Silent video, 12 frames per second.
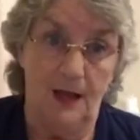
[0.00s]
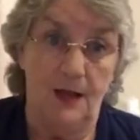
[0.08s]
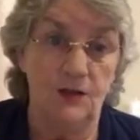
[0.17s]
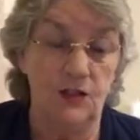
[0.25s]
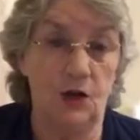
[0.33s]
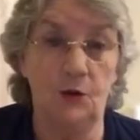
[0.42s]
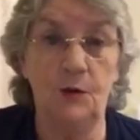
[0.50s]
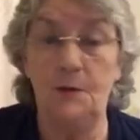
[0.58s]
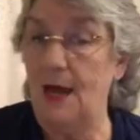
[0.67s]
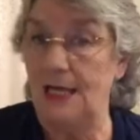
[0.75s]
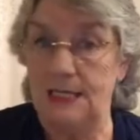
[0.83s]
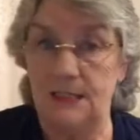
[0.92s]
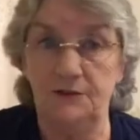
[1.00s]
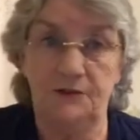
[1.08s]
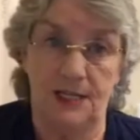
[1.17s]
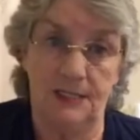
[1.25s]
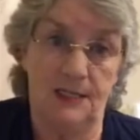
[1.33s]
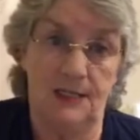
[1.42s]
So we might still
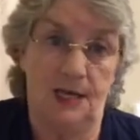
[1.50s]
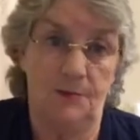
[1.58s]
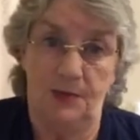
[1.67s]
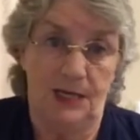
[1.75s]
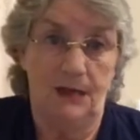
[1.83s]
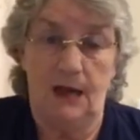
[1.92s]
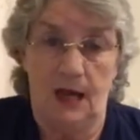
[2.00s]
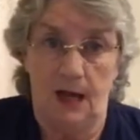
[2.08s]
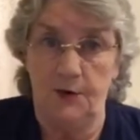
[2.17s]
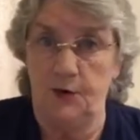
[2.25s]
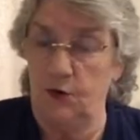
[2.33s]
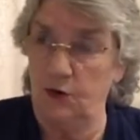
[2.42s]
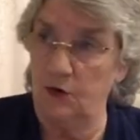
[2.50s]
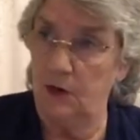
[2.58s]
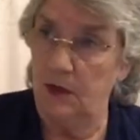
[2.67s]
fancy that big car or